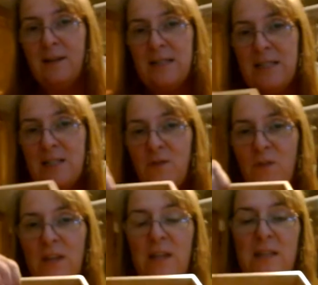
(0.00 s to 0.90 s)
to
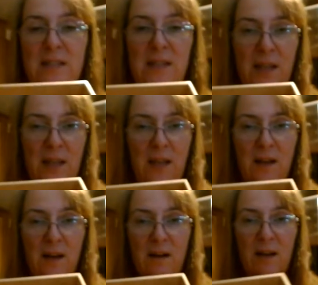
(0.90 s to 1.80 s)
fit into
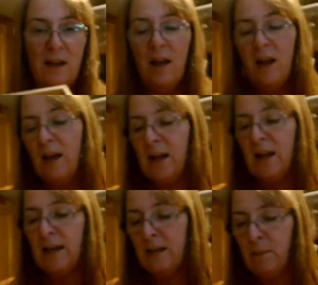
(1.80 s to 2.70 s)
here. And I
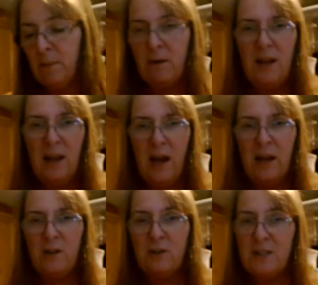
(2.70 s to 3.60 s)
get about
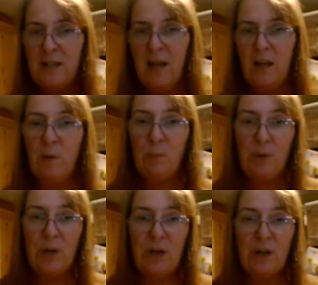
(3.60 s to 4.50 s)
9 or 10
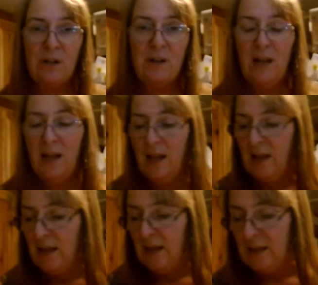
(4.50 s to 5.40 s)
per.
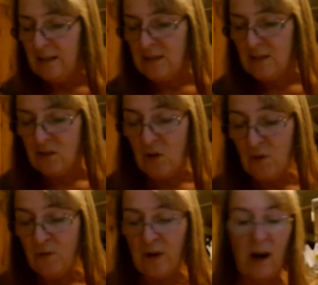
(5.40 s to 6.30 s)
And so, so
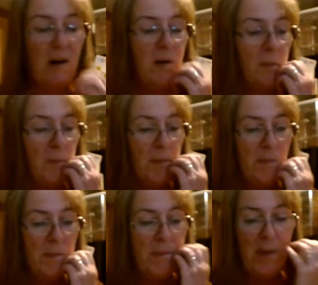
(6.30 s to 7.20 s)
far,
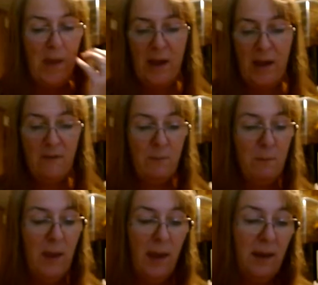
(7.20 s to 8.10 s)
I have
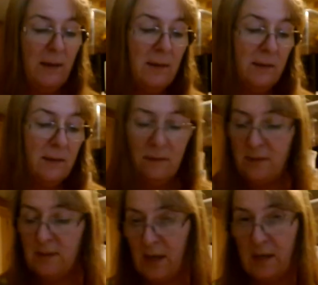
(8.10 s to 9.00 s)
made
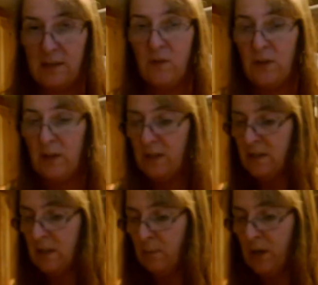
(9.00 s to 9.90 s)
tend to fit
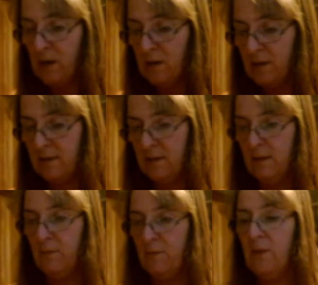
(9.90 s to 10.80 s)
into the box.
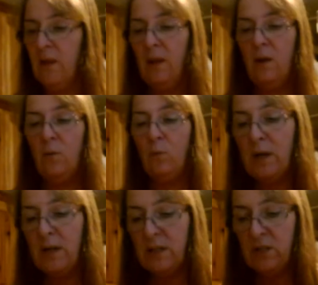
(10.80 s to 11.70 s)
And what
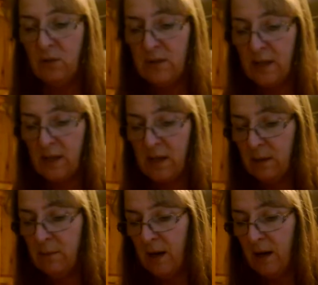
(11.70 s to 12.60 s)
I do is I cut
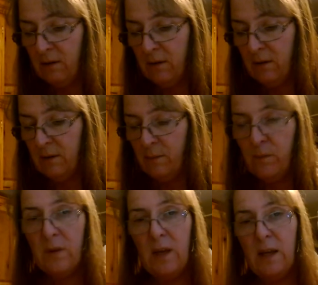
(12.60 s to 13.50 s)
them down
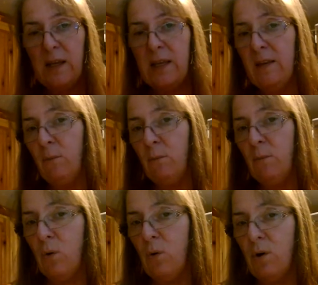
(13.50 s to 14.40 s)
and I give them a
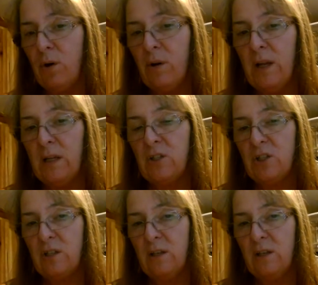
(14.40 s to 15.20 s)
quarter inch